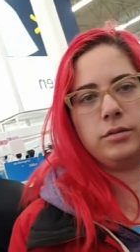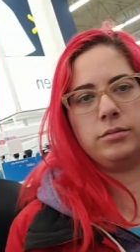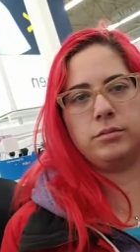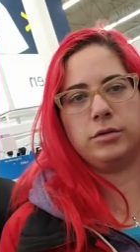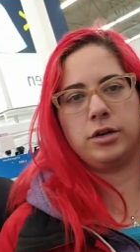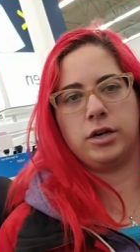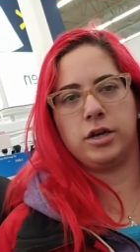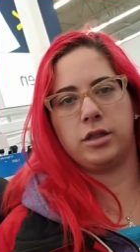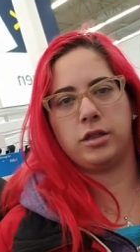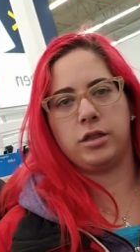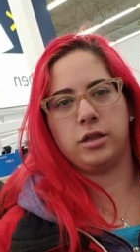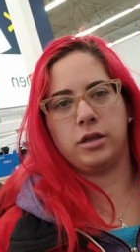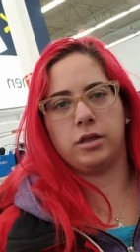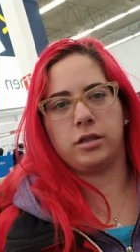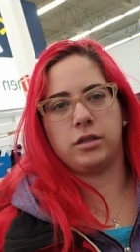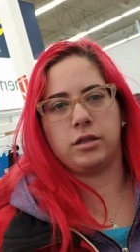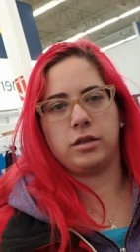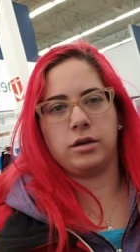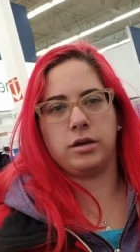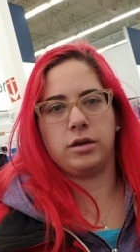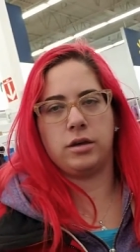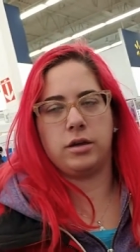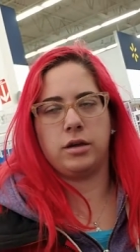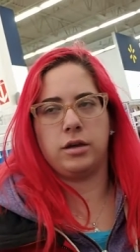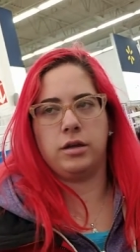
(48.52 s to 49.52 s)
I think
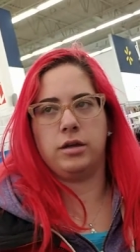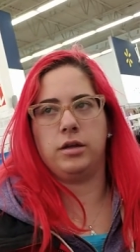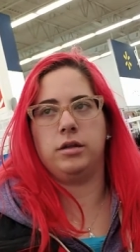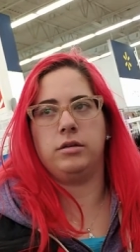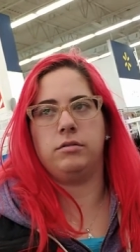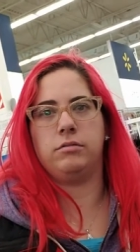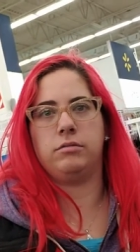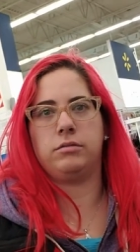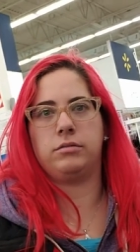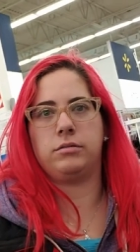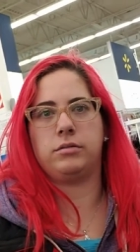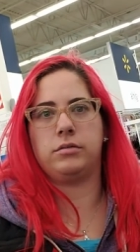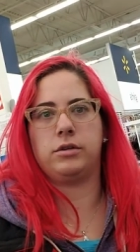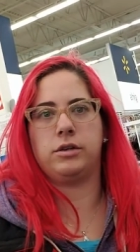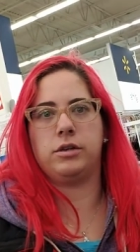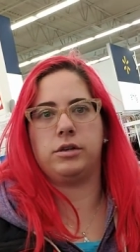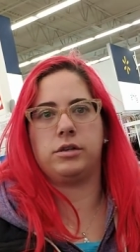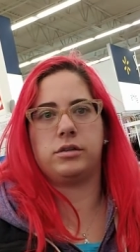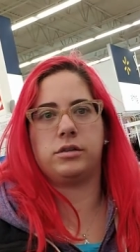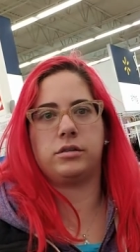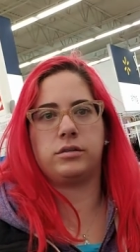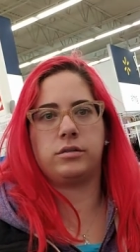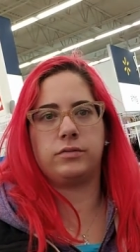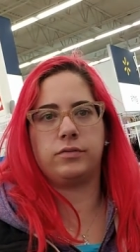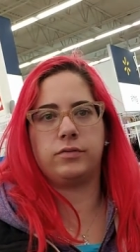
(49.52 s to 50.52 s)
that
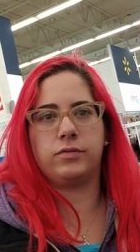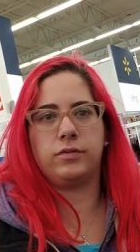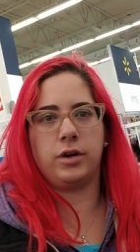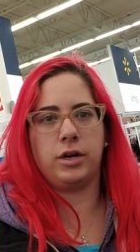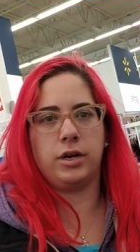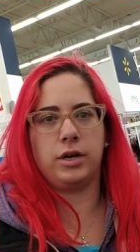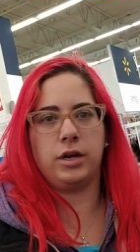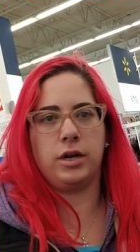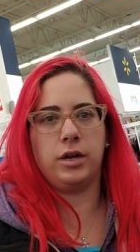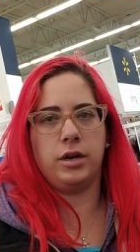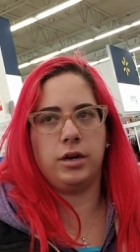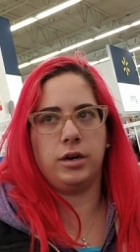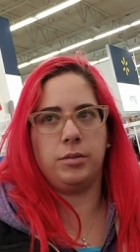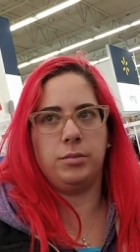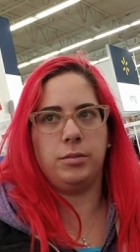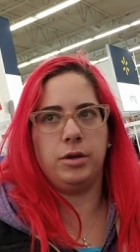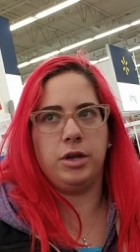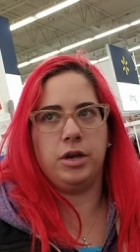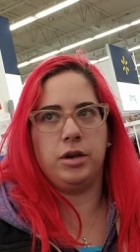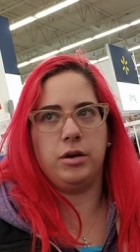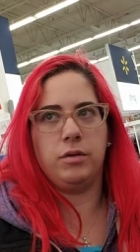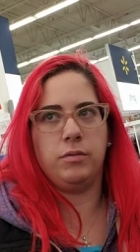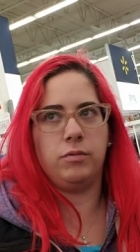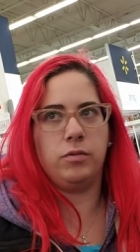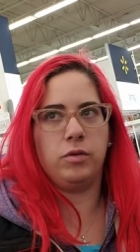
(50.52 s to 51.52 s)
it's fine. I
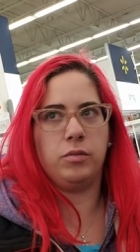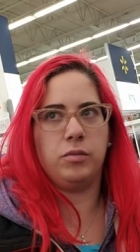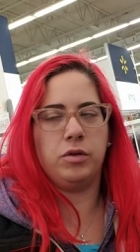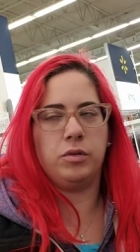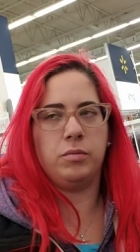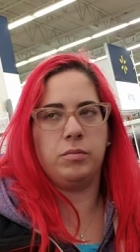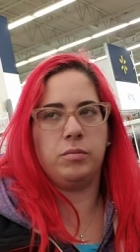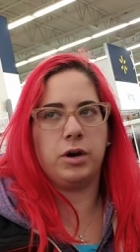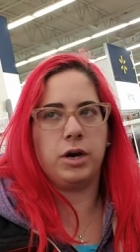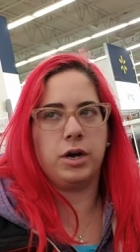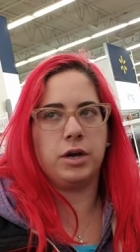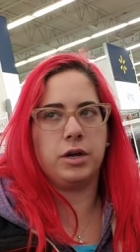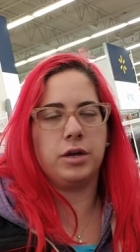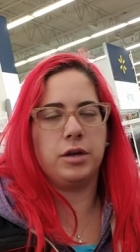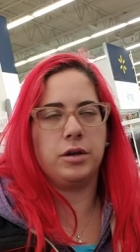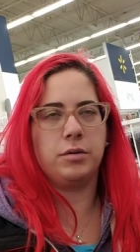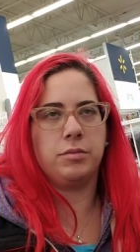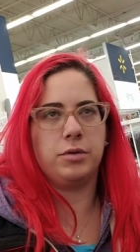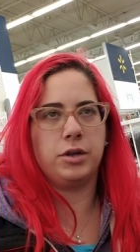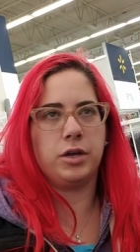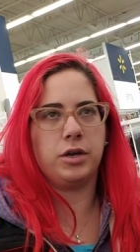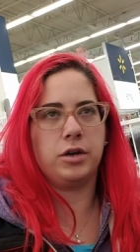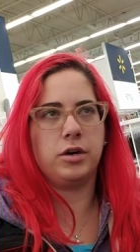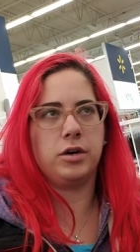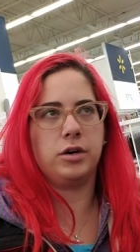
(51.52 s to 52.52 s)
mean, women buy it
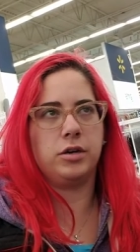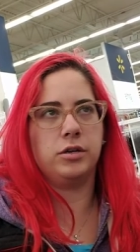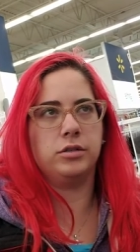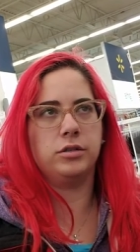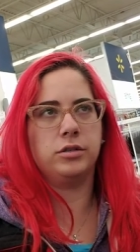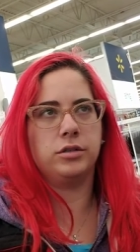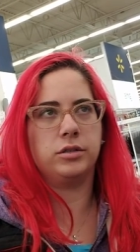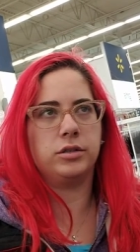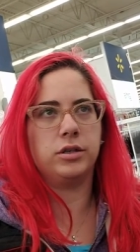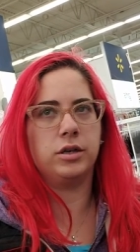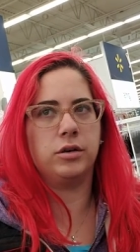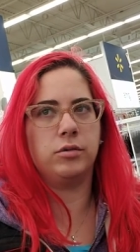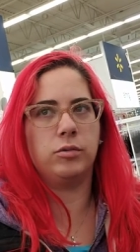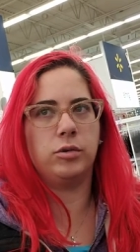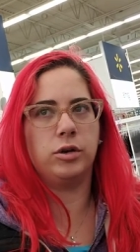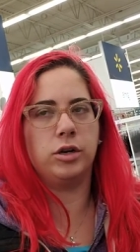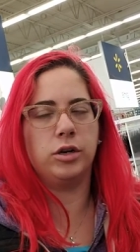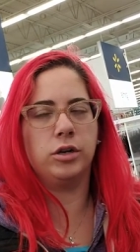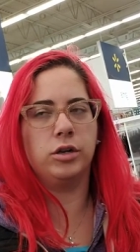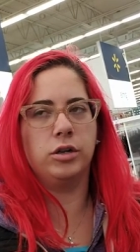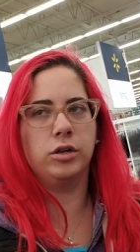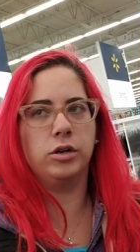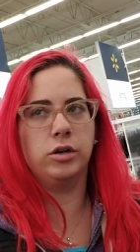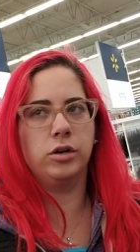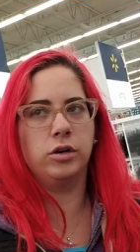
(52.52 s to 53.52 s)
because they want
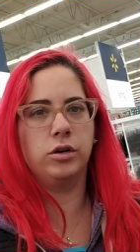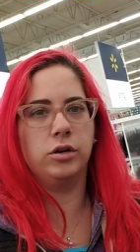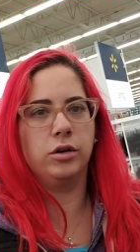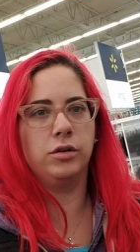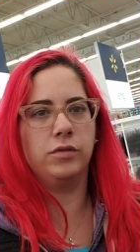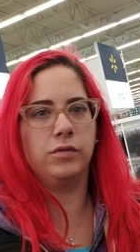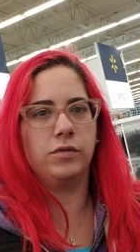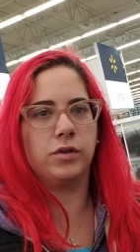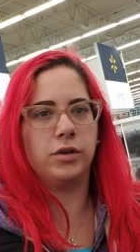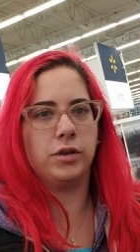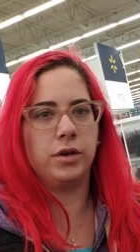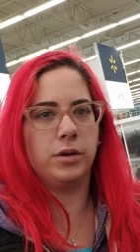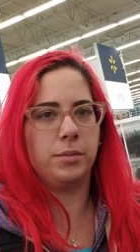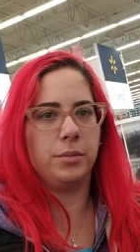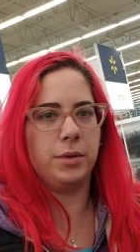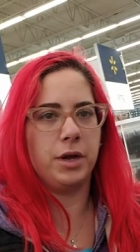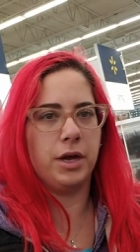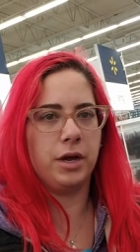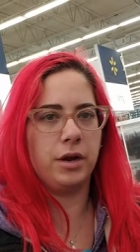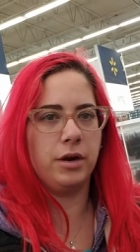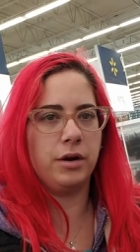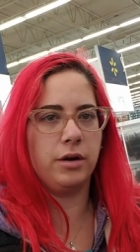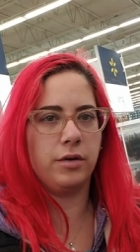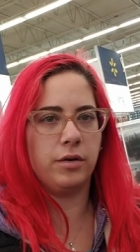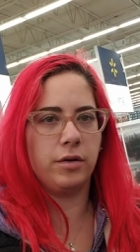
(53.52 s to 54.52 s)
to look good for their
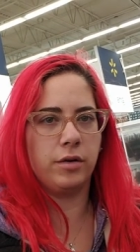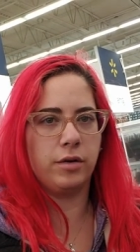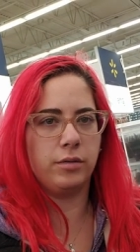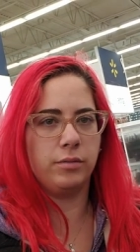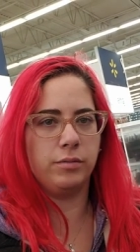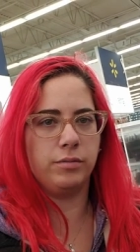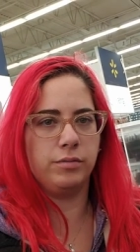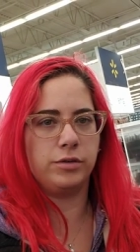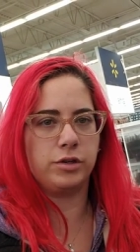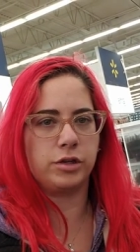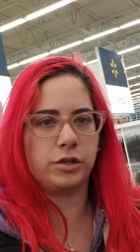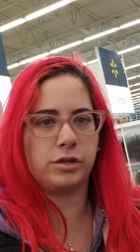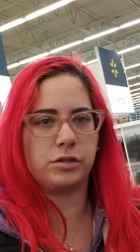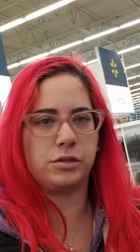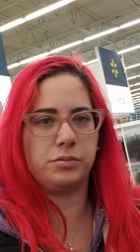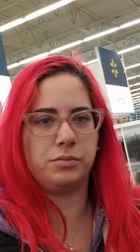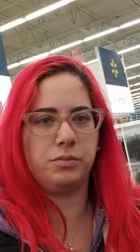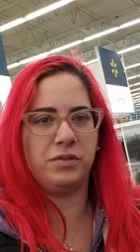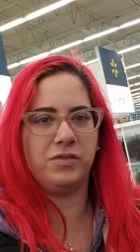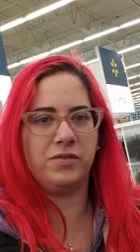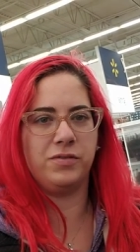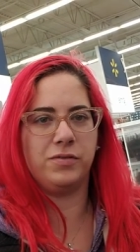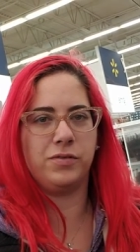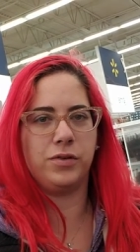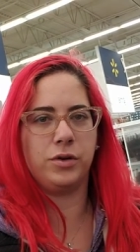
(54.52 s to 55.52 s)
man or just to
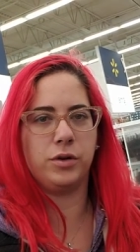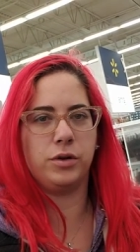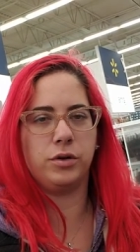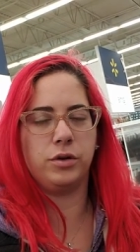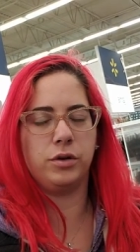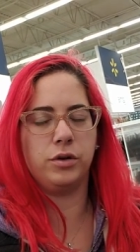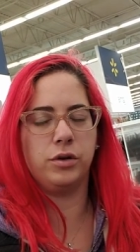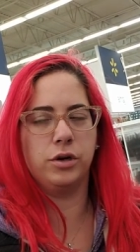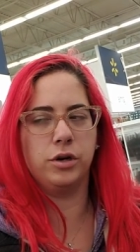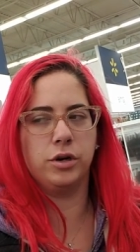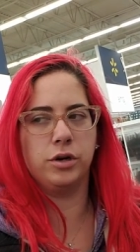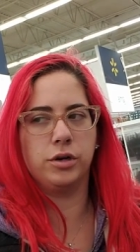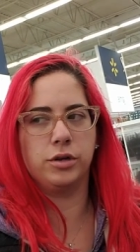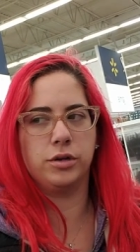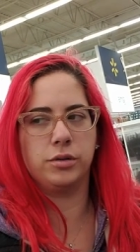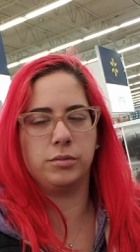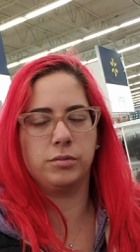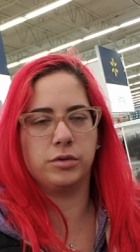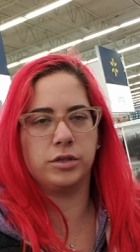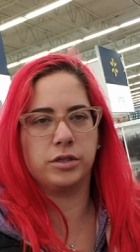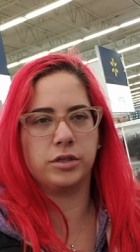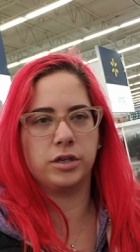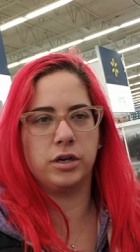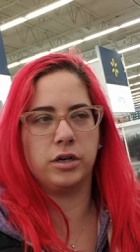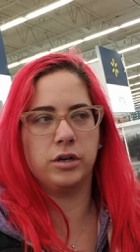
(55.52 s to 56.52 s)
be, feel good of
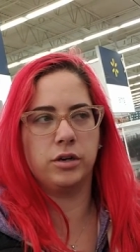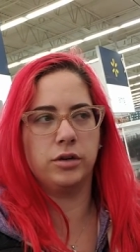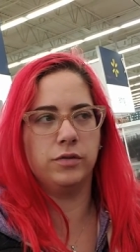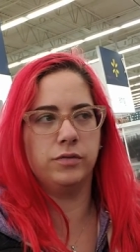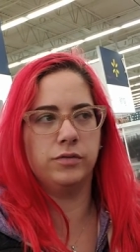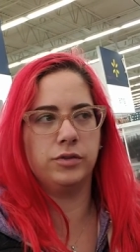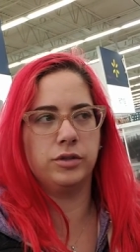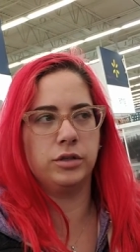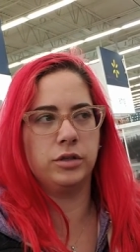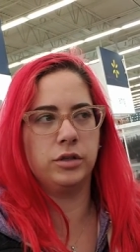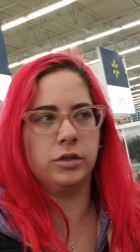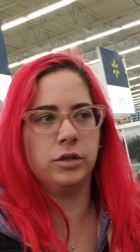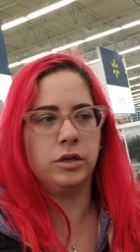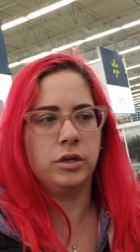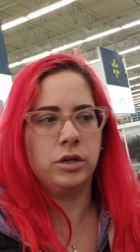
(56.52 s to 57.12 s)
themselves.